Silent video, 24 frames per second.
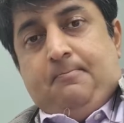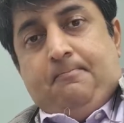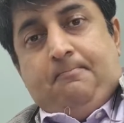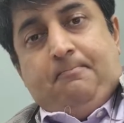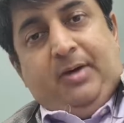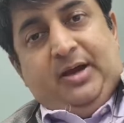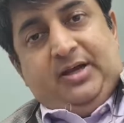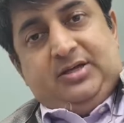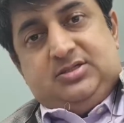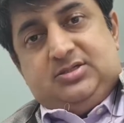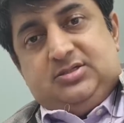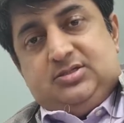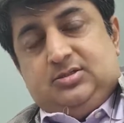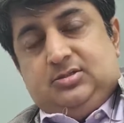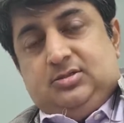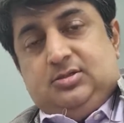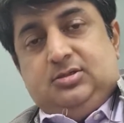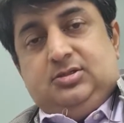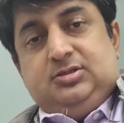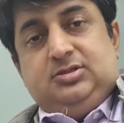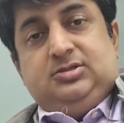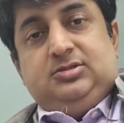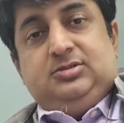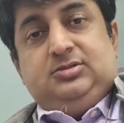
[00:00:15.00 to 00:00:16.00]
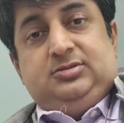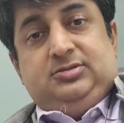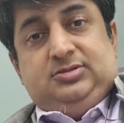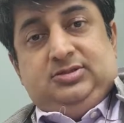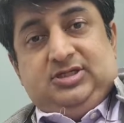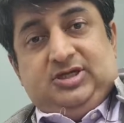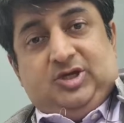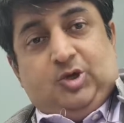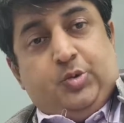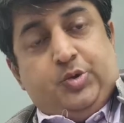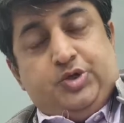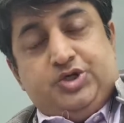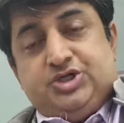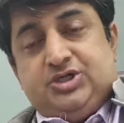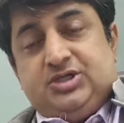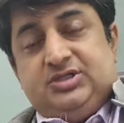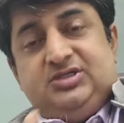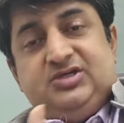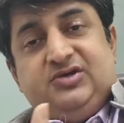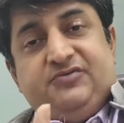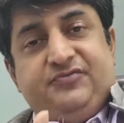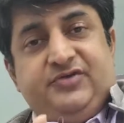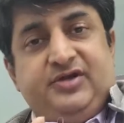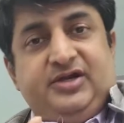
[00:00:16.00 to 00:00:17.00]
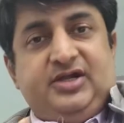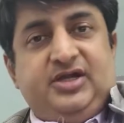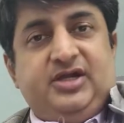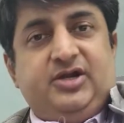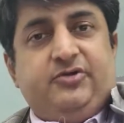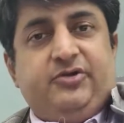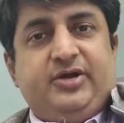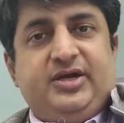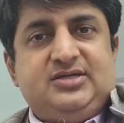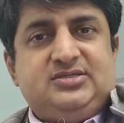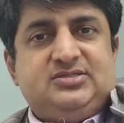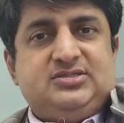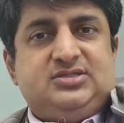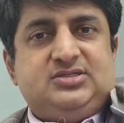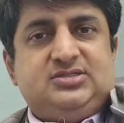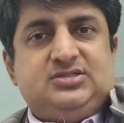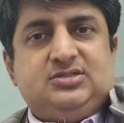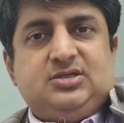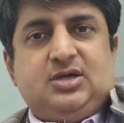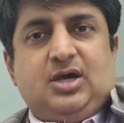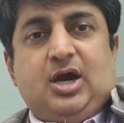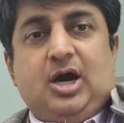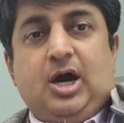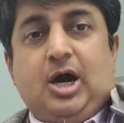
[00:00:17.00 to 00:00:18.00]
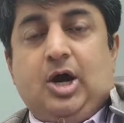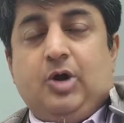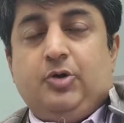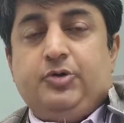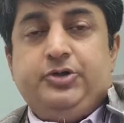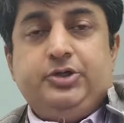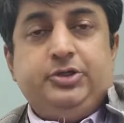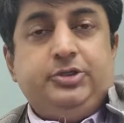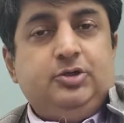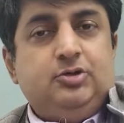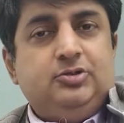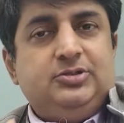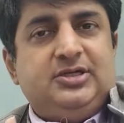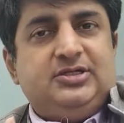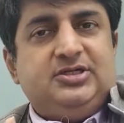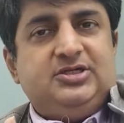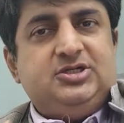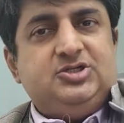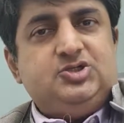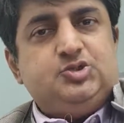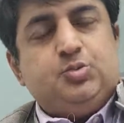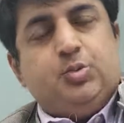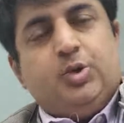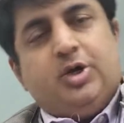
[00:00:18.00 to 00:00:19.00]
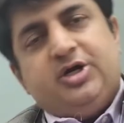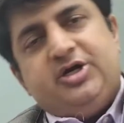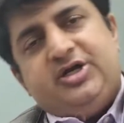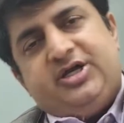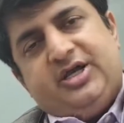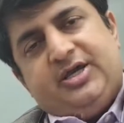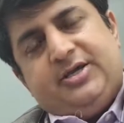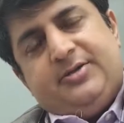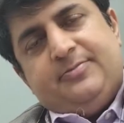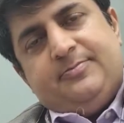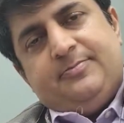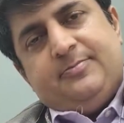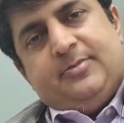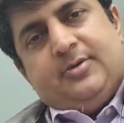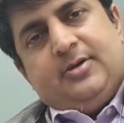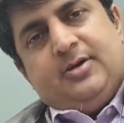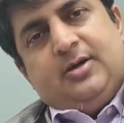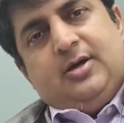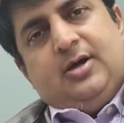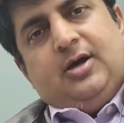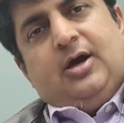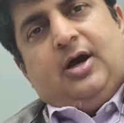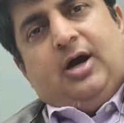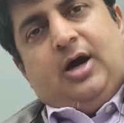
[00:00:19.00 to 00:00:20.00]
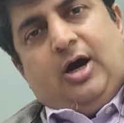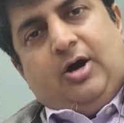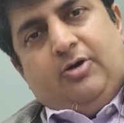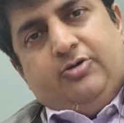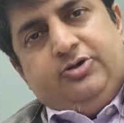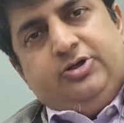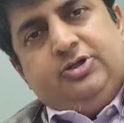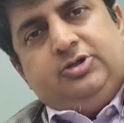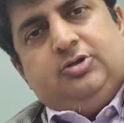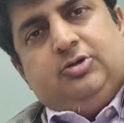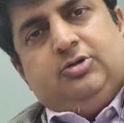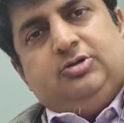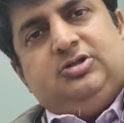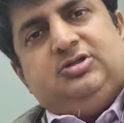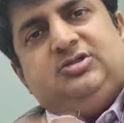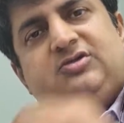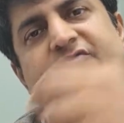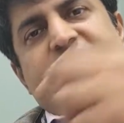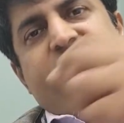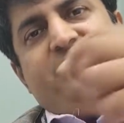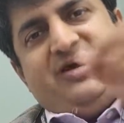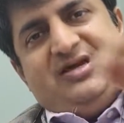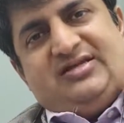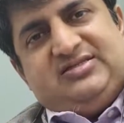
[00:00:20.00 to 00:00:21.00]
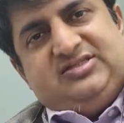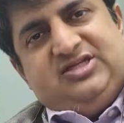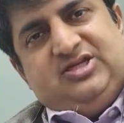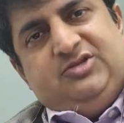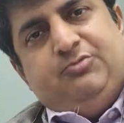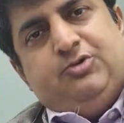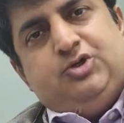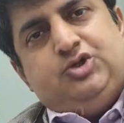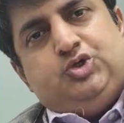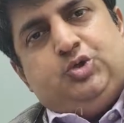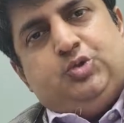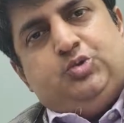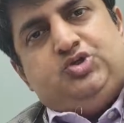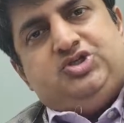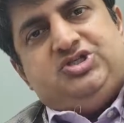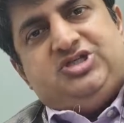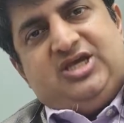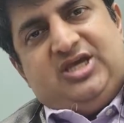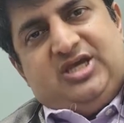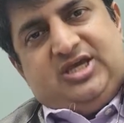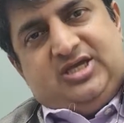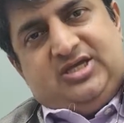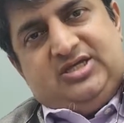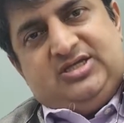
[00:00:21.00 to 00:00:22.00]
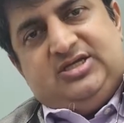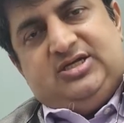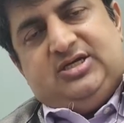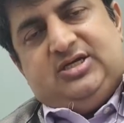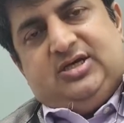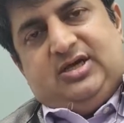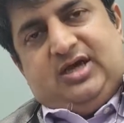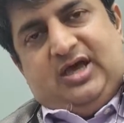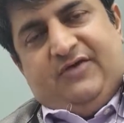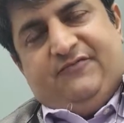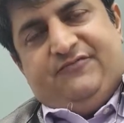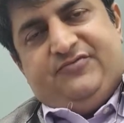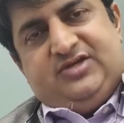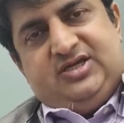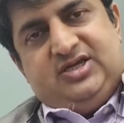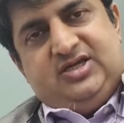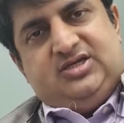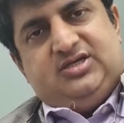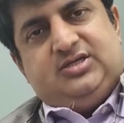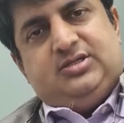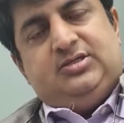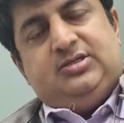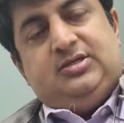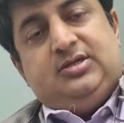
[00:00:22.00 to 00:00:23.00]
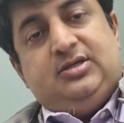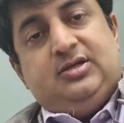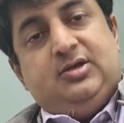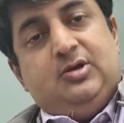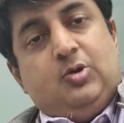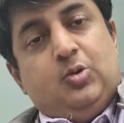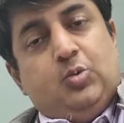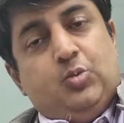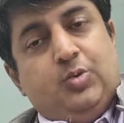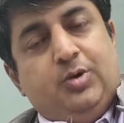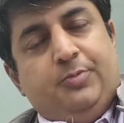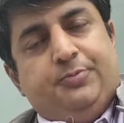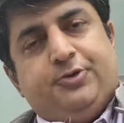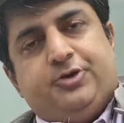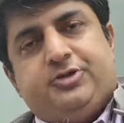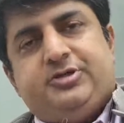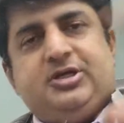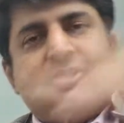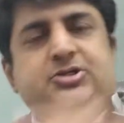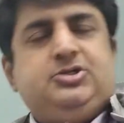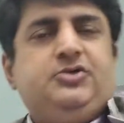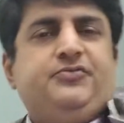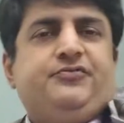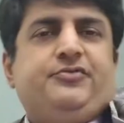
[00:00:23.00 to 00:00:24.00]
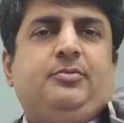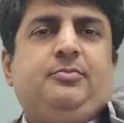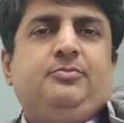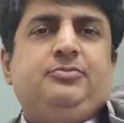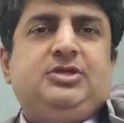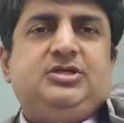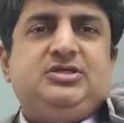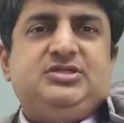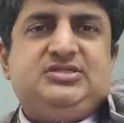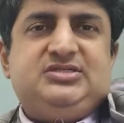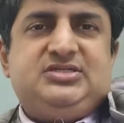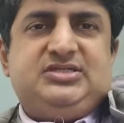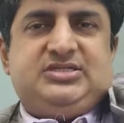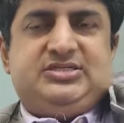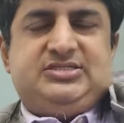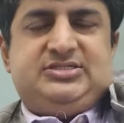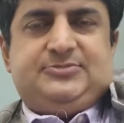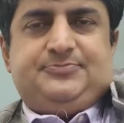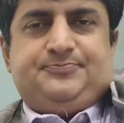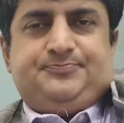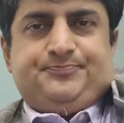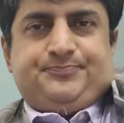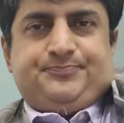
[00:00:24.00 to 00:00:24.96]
but the question definitely arises, how do you know that it is working? How do you know that the vaccine which you have taken will protect you from the disease?